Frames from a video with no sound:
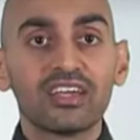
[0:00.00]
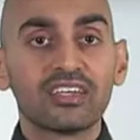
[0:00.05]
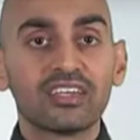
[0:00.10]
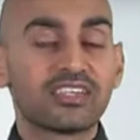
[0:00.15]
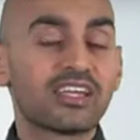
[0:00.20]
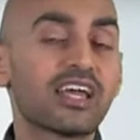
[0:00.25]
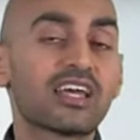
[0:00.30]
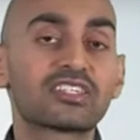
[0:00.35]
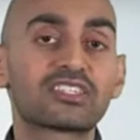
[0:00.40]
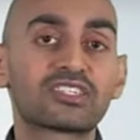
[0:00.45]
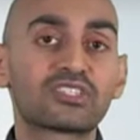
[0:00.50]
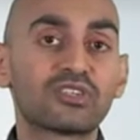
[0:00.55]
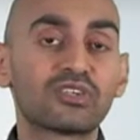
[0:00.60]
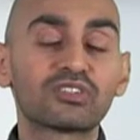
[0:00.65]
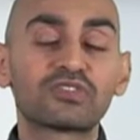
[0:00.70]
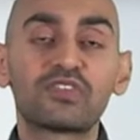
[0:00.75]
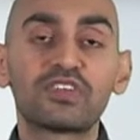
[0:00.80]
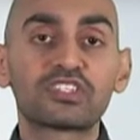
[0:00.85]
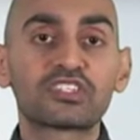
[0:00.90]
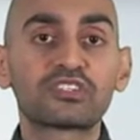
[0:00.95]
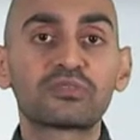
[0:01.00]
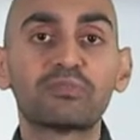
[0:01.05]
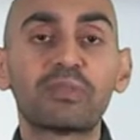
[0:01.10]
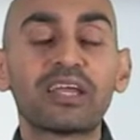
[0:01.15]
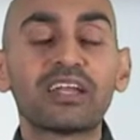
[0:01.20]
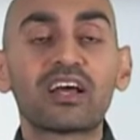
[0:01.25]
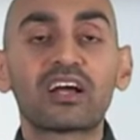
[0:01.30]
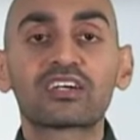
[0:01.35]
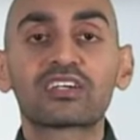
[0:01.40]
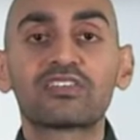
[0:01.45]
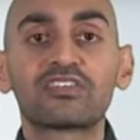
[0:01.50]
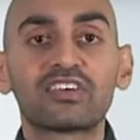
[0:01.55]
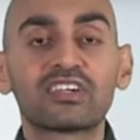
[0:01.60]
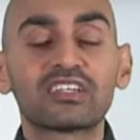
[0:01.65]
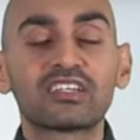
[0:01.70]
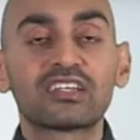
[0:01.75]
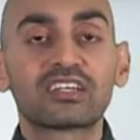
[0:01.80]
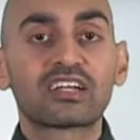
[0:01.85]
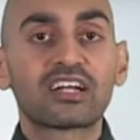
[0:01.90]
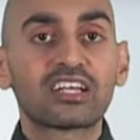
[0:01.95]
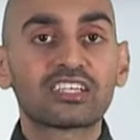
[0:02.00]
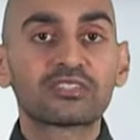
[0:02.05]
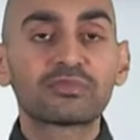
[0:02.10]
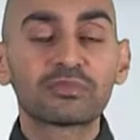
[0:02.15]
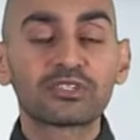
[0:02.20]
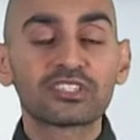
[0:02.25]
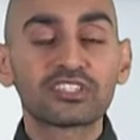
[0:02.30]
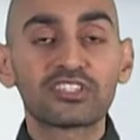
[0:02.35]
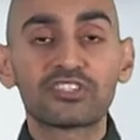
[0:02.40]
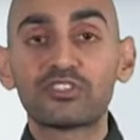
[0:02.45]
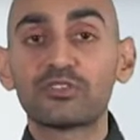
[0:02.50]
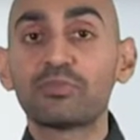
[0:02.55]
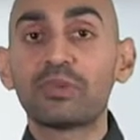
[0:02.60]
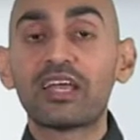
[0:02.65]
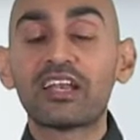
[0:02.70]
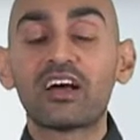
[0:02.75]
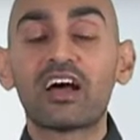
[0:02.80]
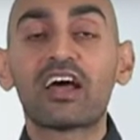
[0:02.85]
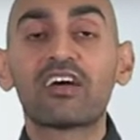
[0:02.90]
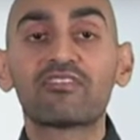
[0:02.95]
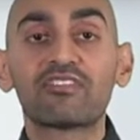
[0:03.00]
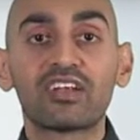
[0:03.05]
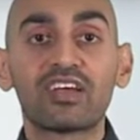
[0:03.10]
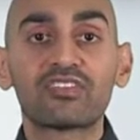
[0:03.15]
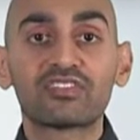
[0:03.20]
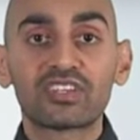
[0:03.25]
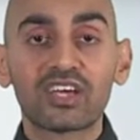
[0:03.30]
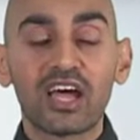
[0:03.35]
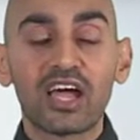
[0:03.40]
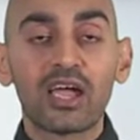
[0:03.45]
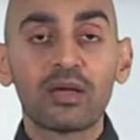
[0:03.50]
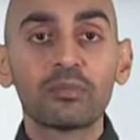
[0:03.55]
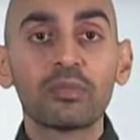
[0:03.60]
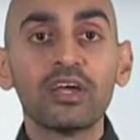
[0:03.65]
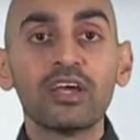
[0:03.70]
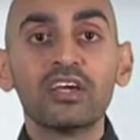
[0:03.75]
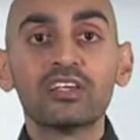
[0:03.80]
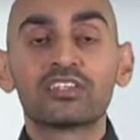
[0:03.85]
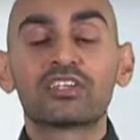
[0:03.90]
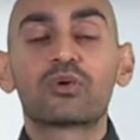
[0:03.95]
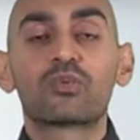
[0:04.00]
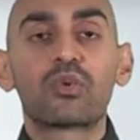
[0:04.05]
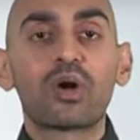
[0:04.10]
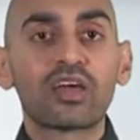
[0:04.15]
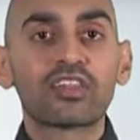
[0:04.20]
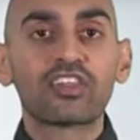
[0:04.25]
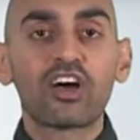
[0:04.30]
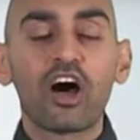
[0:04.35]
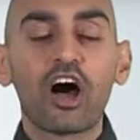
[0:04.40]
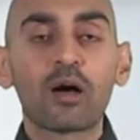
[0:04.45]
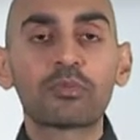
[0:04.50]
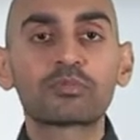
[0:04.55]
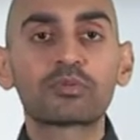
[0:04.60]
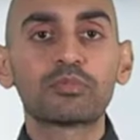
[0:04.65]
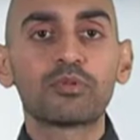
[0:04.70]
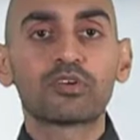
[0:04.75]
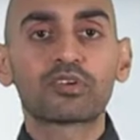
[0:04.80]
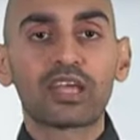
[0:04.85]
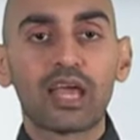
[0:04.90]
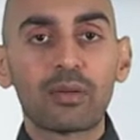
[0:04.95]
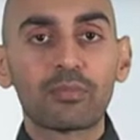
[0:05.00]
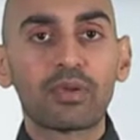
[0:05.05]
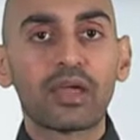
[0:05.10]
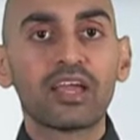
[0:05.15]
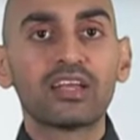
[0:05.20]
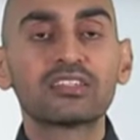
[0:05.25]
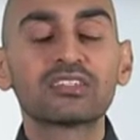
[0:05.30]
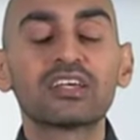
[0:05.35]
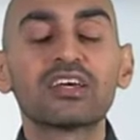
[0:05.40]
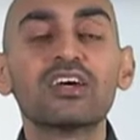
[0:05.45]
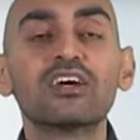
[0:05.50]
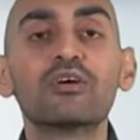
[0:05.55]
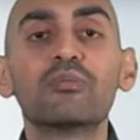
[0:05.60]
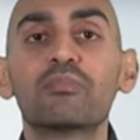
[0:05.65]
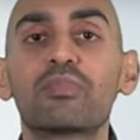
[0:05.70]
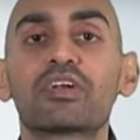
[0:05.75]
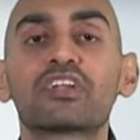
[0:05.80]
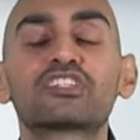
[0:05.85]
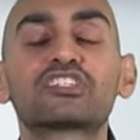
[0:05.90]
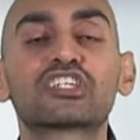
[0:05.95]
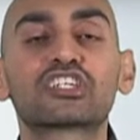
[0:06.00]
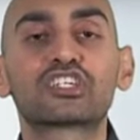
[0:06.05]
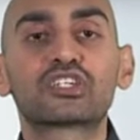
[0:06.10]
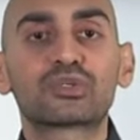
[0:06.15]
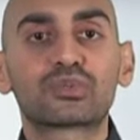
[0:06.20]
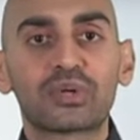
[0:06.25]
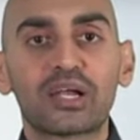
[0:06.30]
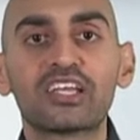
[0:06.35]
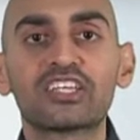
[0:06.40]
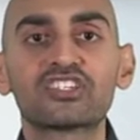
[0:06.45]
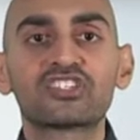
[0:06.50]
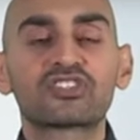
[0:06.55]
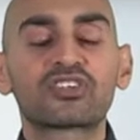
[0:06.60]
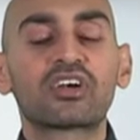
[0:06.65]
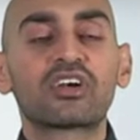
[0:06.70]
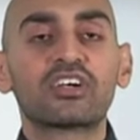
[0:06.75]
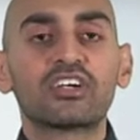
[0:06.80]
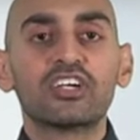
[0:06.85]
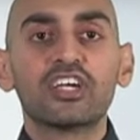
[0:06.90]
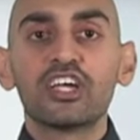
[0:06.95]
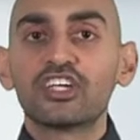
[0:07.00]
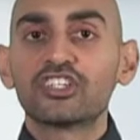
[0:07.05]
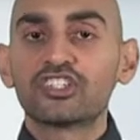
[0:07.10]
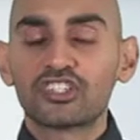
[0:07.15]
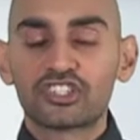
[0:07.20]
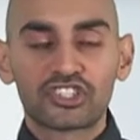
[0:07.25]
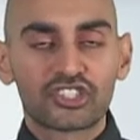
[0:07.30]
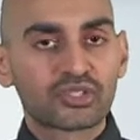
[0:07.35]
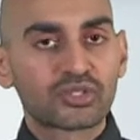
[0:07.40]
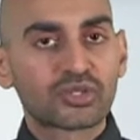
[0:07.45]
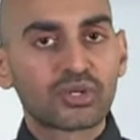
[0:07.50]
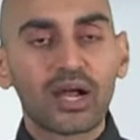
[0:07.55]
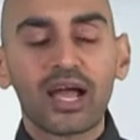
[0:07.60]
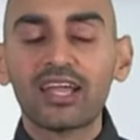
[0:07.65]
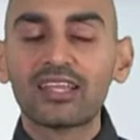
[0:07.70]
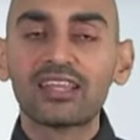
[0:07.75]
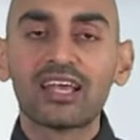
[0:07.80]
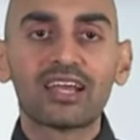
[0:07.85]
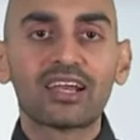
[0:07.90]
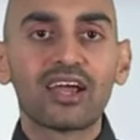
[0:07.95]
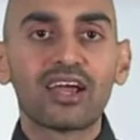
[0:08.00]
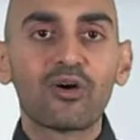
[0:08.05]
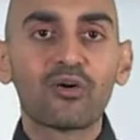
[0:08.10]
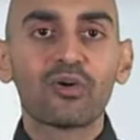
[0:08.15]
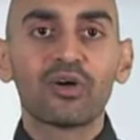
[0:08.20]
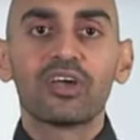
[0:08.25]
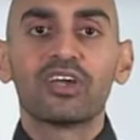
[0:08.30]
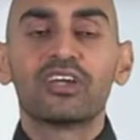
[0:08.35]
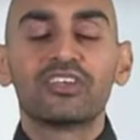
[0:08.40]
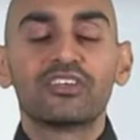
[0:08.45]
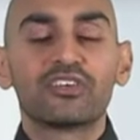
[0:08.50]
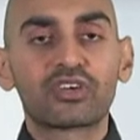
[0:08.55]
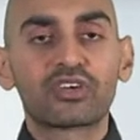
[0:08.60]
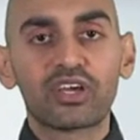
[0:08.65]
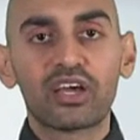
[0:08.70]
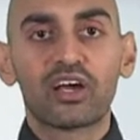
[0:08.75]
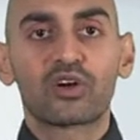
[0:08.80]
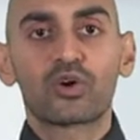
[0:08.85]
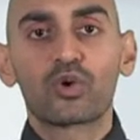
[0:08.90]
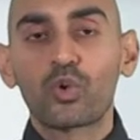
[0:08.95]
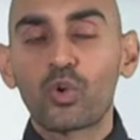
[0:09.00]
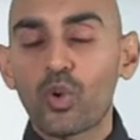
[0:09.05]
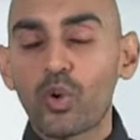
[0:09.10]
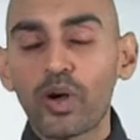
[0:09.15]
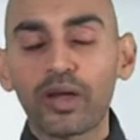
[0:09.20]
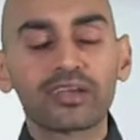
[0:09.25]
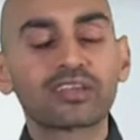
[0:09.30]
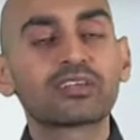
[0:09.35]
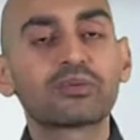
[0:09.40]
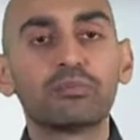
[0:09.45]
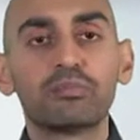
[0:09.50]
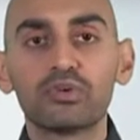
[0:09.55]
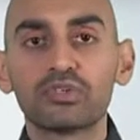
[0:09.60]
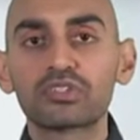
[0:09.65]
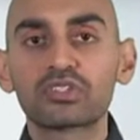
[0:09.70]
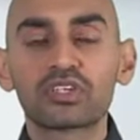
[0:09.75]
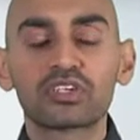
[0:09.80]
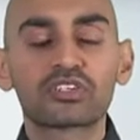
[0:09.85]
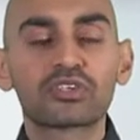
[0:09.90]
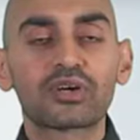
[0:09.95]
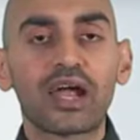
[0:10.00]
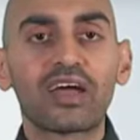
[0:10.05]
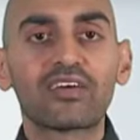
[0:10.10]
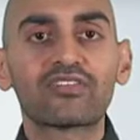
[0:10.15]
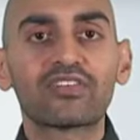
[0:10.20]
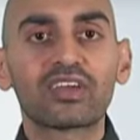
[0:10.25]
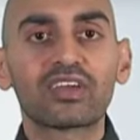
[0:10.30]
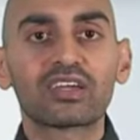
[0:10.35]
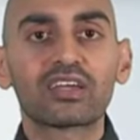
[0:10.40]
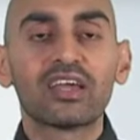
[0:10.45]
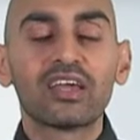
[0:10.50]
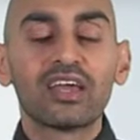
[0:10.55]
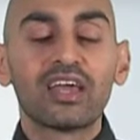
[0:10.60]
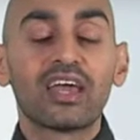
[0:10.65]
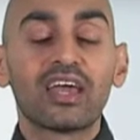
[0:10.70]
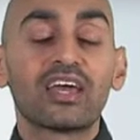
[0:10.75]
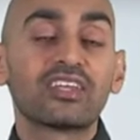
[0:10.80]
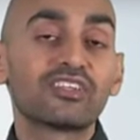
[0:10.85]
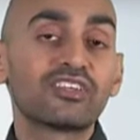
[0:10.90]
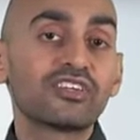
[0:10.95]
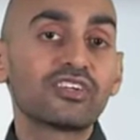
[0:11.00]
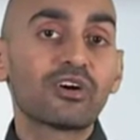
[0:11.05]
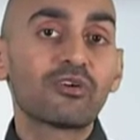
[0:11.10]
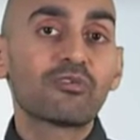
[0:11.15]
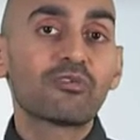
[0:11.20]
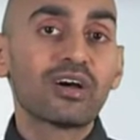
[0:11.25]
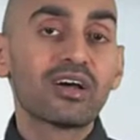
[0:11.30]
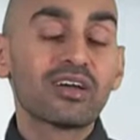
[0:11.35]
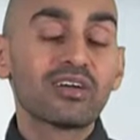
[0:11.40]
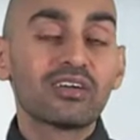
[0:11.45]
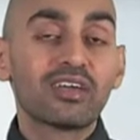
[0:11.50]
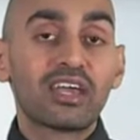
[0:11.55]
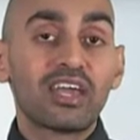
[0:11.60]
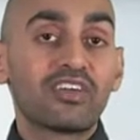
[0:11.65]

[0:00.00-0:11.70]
Yes, those visitors may not convert into customers because you may not have enough time to run the optimal campaigns, but it's a great start. Just try that out. You'll get a quick boost of traffic And you know what?